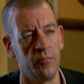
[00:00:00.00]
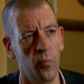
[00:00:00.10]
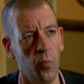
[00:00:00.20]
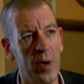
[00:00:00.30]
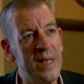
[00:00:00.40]

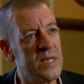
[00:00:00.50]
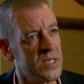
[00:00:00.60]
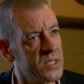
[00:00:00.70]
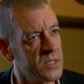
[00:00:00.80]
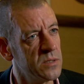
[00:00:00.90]

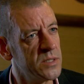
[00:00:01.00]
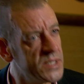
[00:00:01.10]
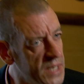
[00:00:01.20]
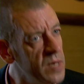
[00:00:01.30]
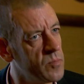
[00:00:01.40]
witness
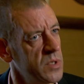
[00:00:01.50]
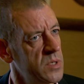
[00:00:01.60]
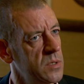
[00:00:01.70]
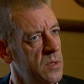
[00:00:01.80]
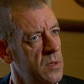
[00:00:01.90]

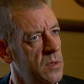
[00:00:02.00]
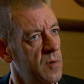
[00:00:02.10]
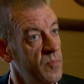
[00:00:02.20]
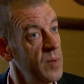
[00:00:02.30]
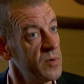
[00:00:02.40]
statements,
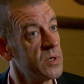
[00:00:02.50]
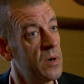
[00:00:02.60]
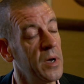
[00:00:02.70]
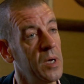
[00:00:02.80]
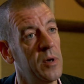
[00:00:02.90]
of people
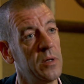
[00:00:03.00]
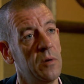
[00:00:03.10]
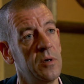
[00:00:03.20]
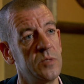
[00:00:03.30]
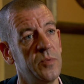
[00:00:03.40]
talking about
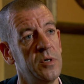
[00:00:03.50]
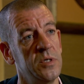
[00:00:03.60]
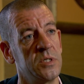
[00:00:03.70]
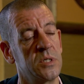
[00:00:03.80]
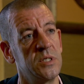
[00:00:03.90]
their
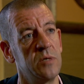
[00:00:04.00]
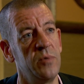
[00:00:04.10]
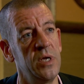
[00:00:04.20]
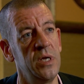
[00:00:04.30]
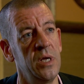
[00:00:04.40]
experiences, because
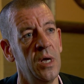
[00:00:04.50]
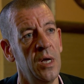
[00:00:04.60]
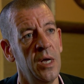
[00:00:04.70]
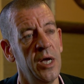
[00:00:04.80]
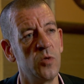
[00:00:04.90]

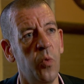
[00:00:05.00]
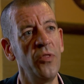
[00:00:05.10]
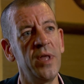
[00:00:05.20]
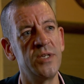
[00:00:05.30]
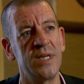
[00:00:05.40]
it's one
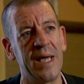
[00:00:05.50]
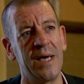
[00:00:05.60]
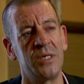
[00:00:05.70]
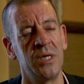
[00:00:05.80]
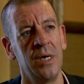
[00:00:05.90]
thing to
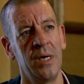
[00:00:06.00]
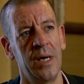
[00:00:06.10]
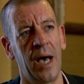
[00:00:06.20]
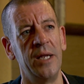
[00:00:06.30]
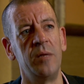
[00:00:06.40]
get
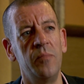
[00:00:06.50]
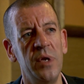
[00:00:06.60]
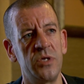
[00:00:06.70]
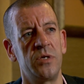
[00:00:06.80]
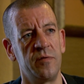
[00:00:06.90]
an
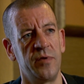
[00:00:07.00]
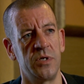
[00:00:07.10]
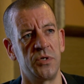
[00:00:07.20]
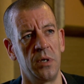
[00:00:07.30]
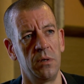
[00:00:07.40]
administrative
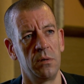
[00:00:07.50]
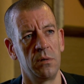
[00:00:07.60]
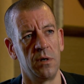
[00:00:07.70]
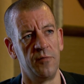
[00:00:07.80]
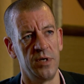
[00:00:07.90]
history
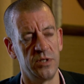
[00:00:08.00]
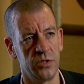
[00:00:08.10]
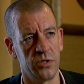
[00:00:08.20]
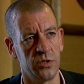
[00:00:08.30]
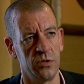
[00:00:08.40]
of these
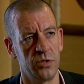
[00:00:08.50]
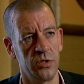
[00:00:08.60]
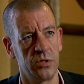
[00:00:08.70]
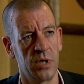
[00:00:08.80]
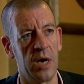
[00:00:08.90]

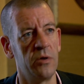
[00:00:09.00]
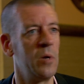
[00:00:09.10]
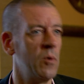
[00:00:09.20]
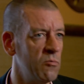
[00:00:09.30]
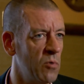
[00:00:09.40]
institutions, how they
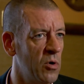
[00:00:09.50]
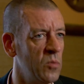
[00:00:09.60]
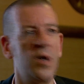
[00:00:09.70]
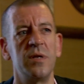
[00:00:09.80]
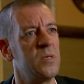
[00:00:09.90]
were run,
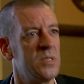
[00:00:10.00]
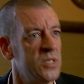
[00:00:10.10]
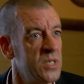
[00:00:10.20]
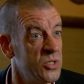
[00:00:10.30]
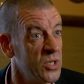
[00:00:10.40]
what are the
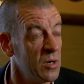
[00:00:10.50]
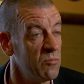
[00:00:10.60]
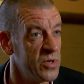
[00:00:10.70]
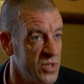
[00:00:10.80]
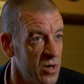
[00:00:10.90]
statistical
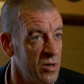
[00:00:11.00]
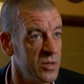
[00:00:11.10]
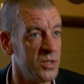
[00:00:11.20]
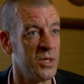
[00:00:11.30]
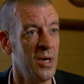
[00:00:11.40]

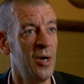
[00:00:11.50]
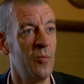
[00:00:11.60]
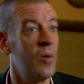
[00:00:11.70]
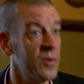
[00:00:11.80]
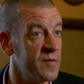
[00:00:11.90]
returns,
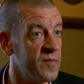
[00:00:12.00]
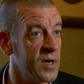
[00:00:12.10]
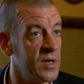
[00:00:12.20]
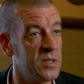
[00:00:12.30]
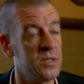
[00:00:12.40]
what were the
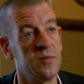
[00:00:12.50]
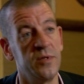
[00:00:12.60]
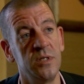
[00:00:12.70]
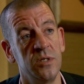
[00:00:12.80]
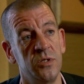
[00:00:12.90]
finances of
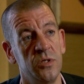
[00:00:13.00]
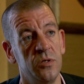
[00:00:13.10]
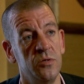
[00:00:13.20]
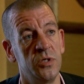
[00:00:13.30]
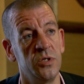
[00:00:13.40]
these
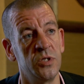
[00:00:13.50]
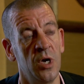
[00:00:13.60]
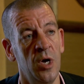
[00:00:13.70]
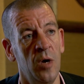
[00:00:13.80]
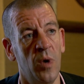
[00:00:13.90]
institutions,
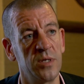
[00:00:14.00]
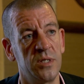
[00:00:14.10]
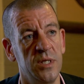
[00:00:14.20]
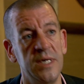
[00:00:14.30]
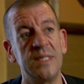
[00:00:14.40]
what's
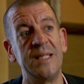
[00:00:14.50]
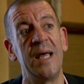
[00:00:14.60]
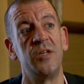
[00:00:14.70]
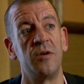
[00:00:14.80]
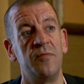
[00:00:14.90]
the
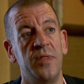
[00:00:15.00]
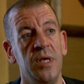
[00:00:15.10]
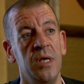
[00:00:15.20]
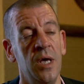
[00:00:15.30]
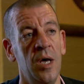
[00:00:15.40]
extent of
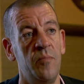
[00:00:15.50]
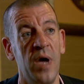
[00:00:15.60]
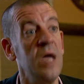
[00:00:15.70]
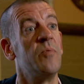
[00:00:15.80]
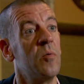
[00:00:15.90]
the
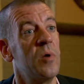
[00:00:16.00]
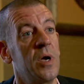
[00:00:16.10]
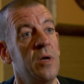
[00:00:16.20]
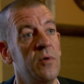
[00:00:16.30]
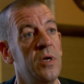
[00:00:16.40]

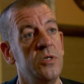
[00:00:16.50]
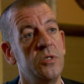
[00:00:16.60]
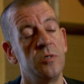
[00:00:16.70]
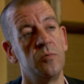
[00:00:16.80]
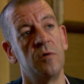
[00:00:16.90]
paperwork in
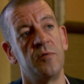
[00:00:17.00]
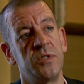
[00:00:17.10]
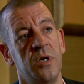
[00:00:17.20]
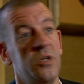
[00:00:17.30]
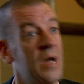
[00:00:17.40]
relation to
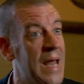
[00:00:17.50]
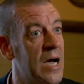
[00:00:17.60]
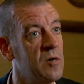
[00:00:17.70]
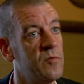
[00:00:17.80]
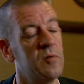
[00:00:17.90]
oversight or
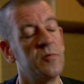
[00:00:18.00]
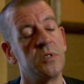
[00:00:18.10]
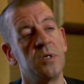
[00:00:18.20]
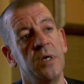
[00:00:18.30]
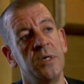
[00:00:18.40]
lack of
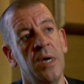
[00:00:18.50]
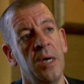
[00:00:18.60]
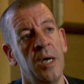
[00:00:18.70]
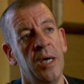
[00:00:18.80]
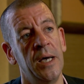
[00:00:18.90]
oversight.
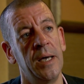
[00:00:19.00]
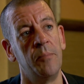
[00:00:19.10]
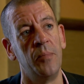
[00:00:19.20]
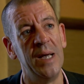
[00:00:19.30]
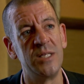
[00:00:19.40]

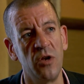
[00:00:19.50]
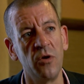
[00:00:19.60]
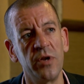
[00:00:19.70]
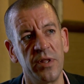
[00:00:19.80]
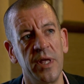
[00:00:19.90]
It's
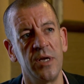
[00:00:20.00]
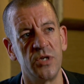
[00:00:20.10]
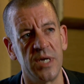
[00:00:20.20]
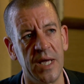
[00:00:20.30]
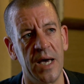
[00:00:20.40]
another thing
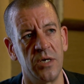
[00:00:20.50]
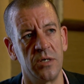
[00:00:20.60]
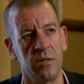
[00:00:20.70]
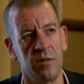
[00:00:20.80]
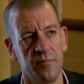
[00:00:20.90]
to get
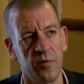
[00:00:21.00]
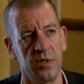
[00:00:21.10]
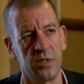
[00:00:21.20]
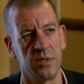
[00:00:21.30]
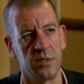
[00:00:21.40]
the
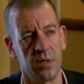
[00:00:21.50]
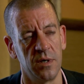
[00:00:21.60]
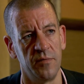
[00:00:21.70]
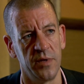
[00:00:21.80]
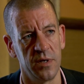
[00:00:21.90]
voices
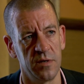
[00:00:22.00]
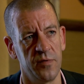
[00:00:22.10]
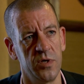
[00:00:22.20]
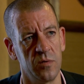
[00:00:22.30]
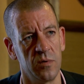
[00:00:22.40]
of the
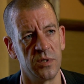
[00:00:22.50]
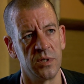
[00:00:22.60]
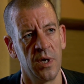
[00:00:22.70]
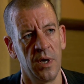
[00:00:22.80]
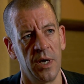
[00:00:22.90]
individuals
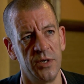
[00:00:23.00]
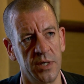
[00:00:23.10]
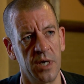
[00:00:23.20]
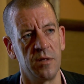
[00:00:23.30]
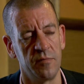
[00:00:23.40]
and to
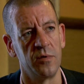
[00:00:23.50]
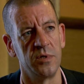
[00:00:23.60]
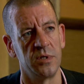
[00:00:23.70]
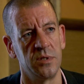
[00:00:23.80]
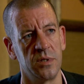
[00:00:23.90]
get the
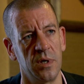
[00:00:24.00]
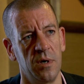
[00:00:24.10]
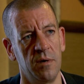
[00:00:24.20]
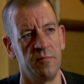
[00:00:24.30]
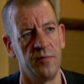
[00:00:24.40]
voices
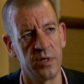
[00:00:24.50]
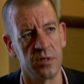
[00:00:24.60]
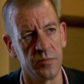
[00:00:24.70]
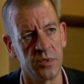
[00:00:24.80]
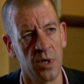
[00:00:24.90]
of
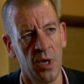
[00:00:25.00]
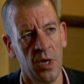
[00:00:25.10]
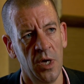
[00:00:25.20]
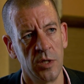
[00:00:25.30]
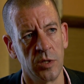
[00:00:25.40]
victims.
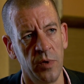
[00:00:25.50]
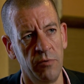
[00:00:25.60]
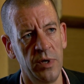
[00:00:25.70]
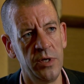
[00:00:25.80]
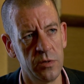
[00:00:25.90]
So we
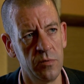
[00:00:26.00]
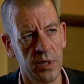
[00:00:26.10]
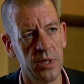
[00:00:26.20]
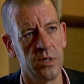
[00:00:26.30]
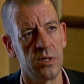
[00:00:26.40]
really do
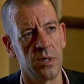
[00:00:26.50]
need